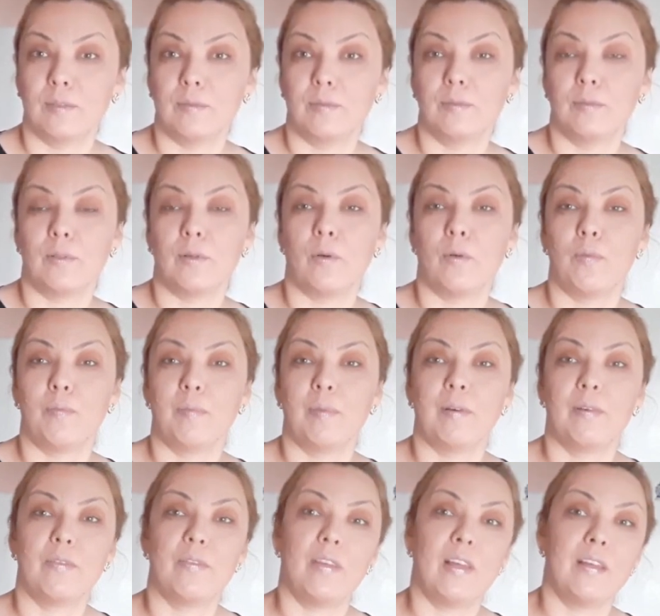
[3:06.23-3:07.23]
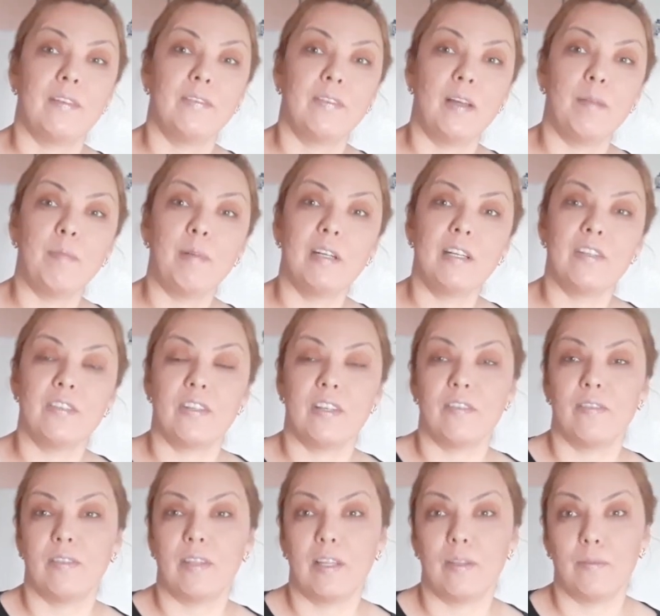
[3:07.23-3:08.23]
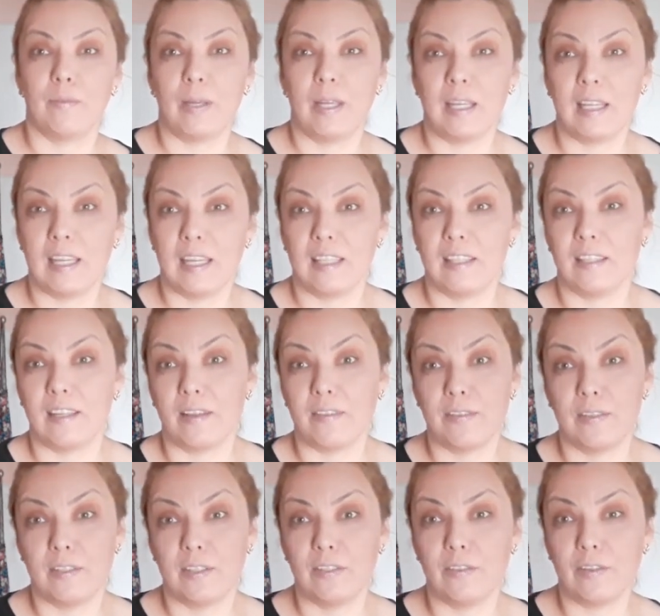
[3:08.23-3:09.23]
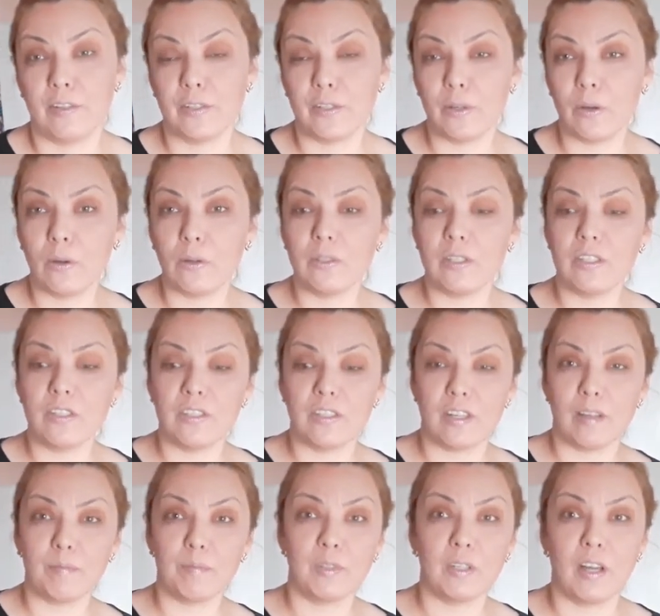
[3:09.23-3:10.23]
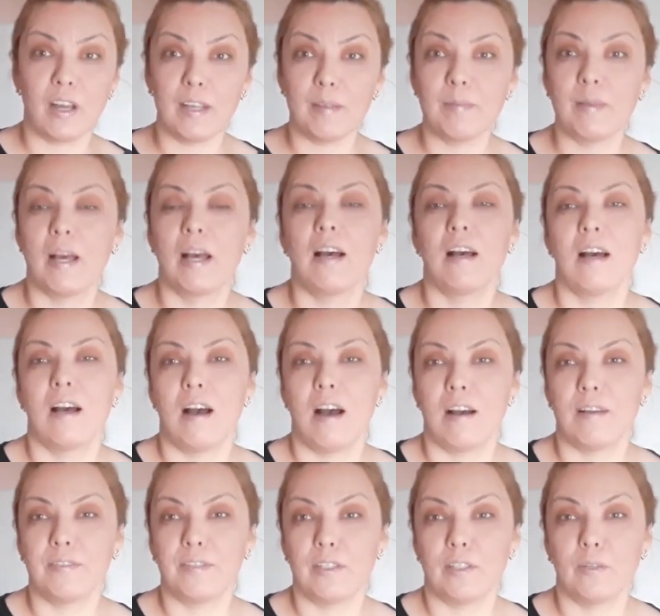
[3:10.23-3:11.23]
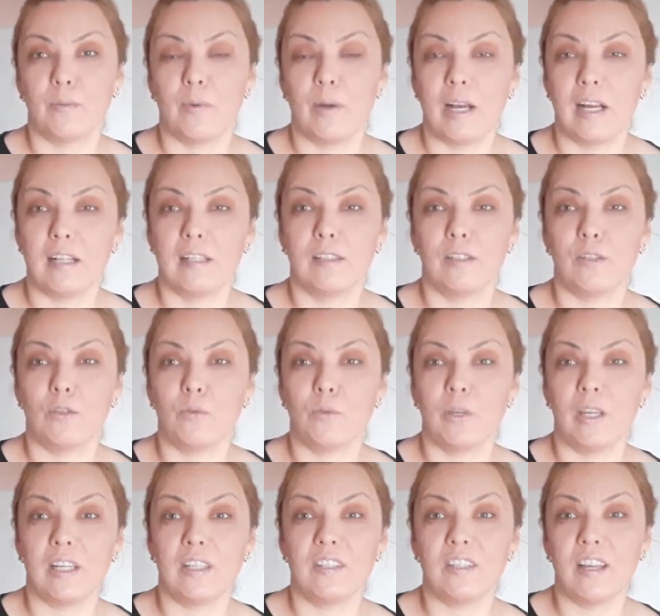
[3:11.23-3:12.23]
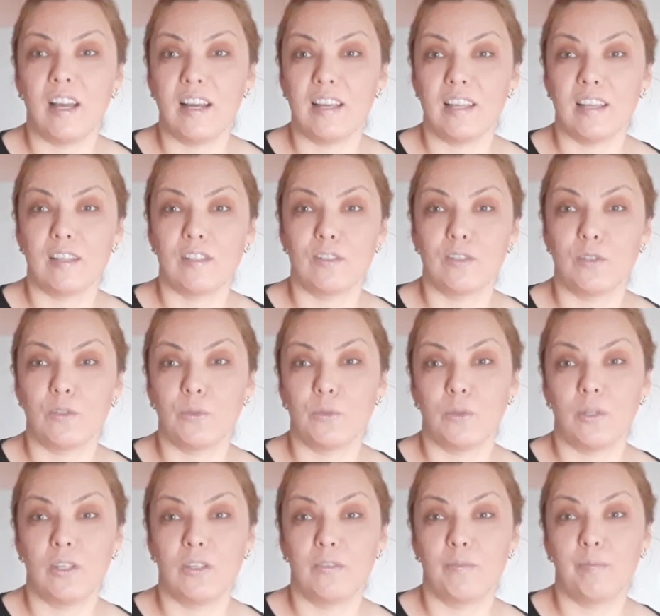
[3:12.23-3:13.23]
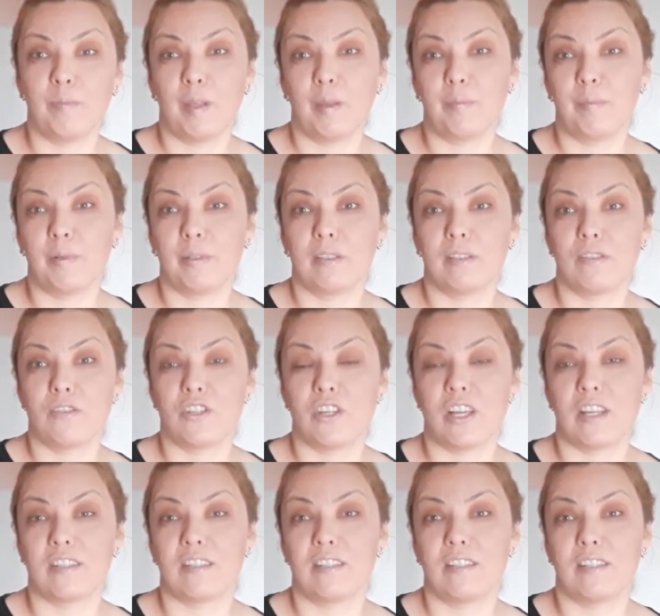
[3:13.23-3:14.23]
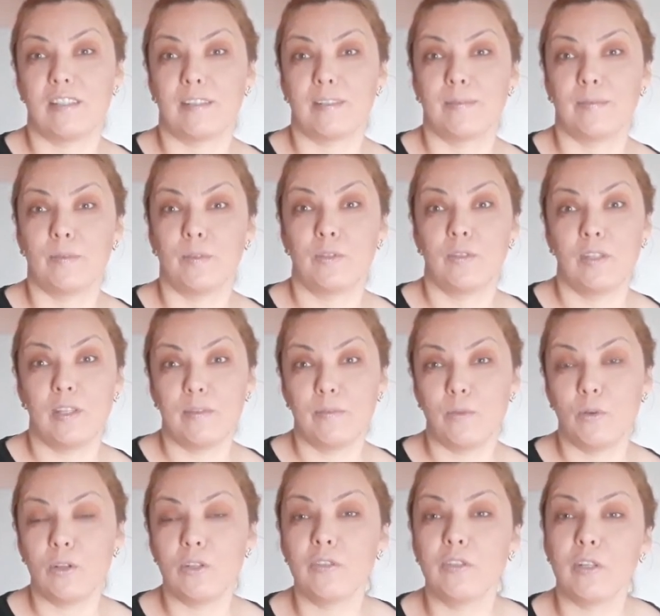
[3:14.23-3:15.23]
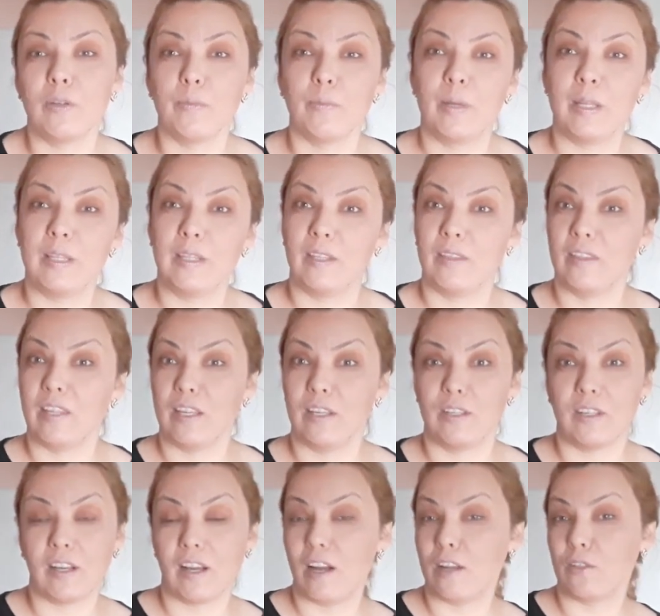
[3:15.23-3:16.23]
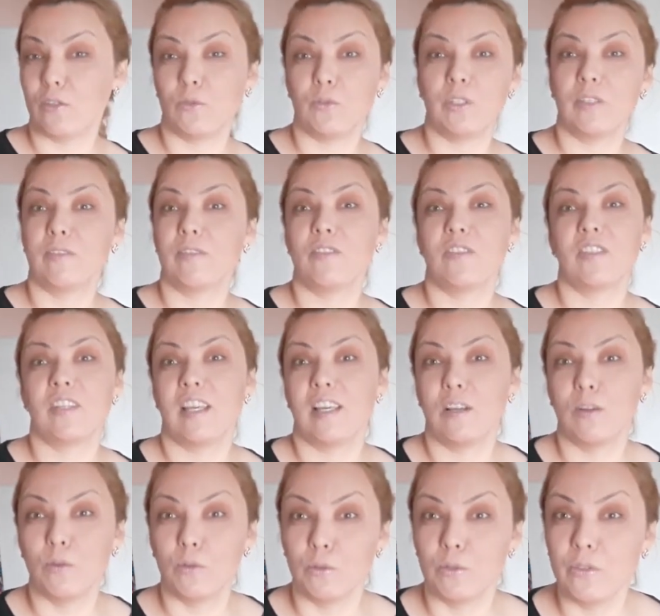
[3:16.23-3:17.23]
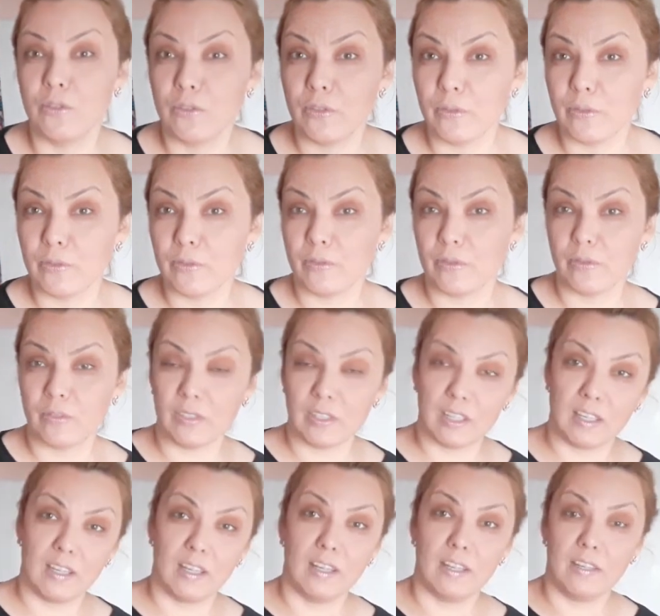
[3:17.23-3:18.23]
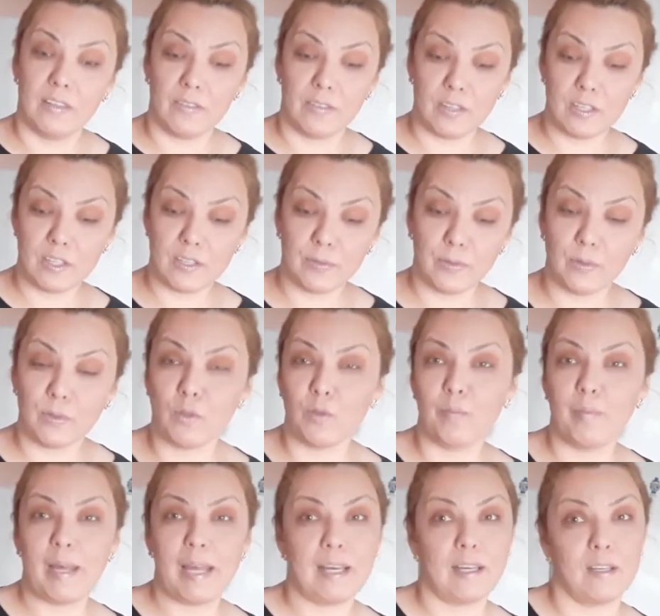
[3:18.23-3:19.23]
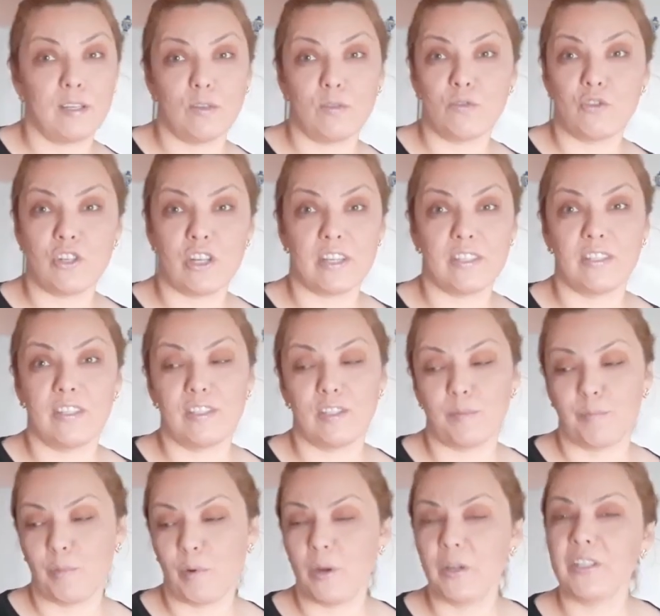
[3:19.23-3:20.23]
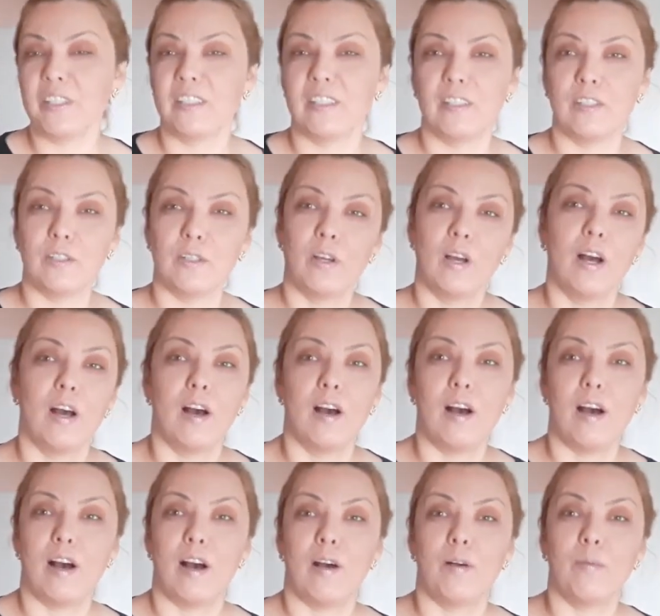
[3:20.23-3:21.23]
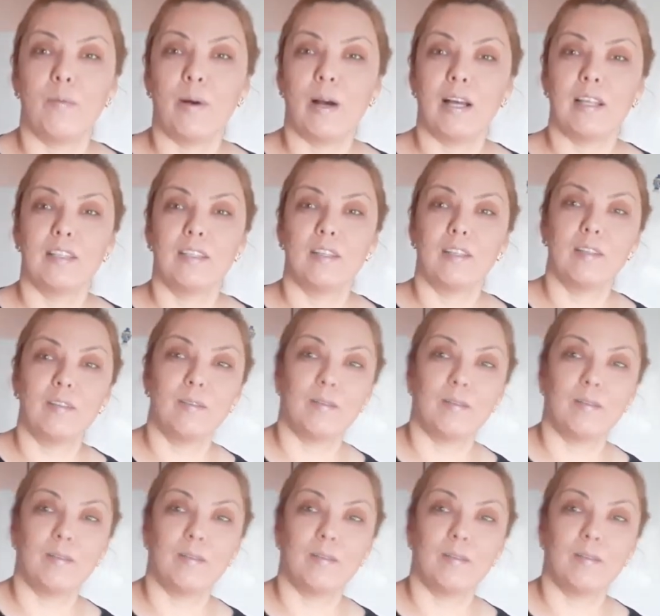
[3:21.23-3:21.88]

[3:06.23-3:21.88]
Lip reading: from their families, and then they get nothing in return, and sometime after a while you get tired to give people just what they want, and when they cannot even say good things for you back, you just disappointed, and one